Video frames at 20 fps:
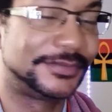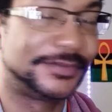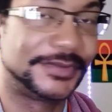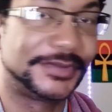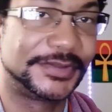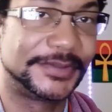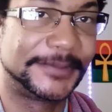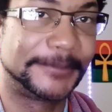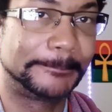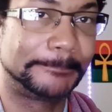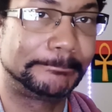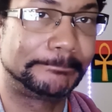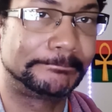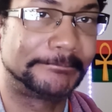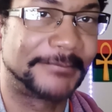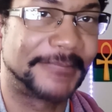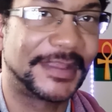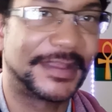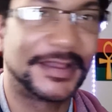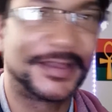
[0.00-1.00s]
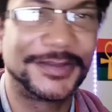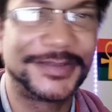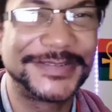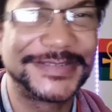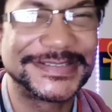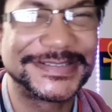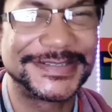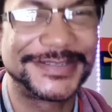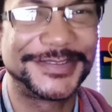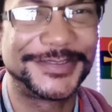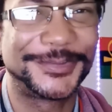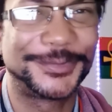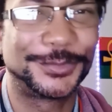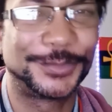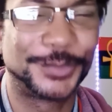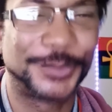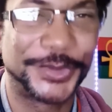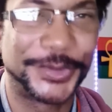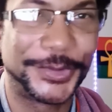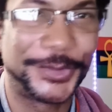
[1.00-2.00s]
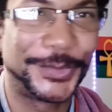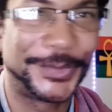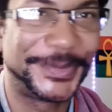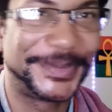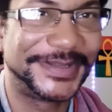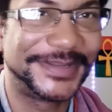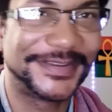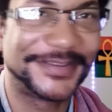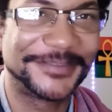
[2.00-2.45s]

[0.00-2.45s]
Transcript: The I always say the royal we.